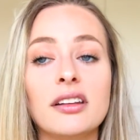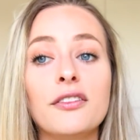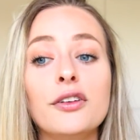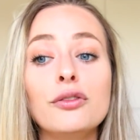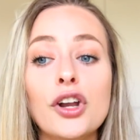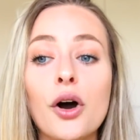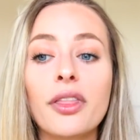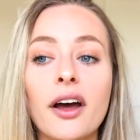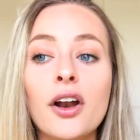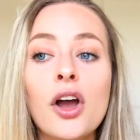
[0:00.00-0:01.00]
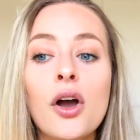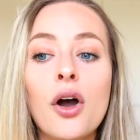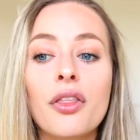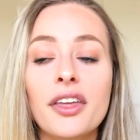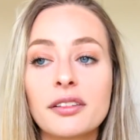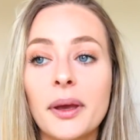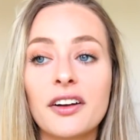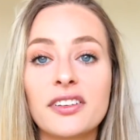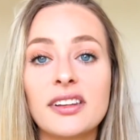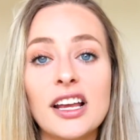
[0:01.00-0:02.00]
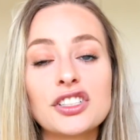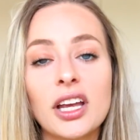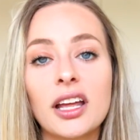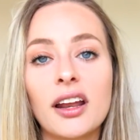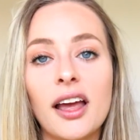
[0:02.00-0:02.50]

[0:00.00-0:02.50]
And if you know that this manifestation